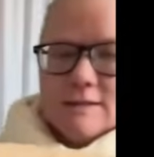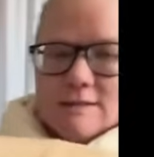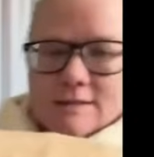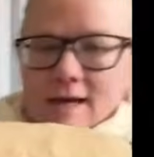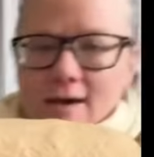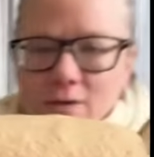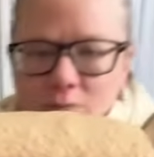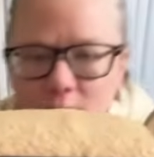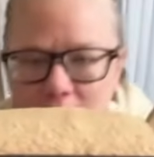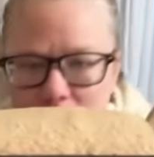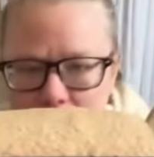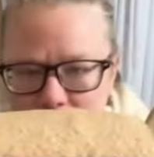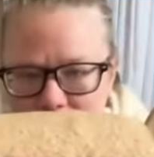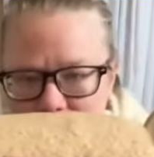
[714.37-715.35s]
is now
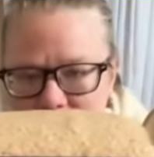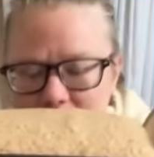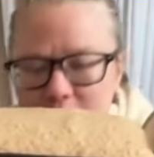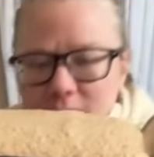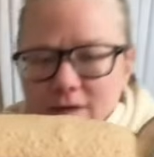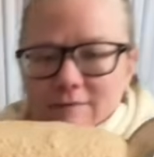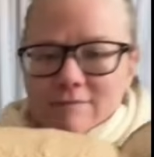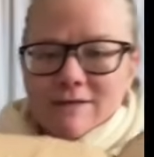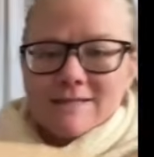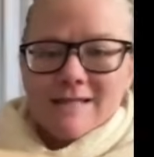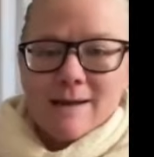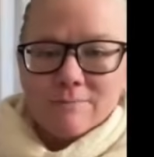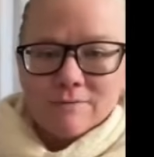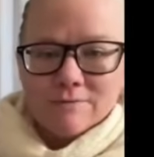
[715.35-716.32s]
well risen above the
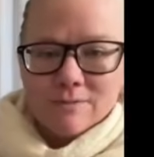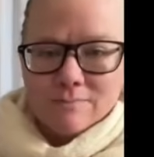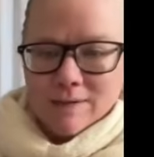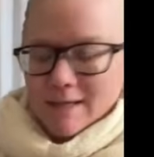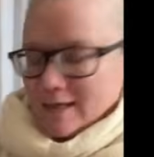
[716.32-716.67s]
top of the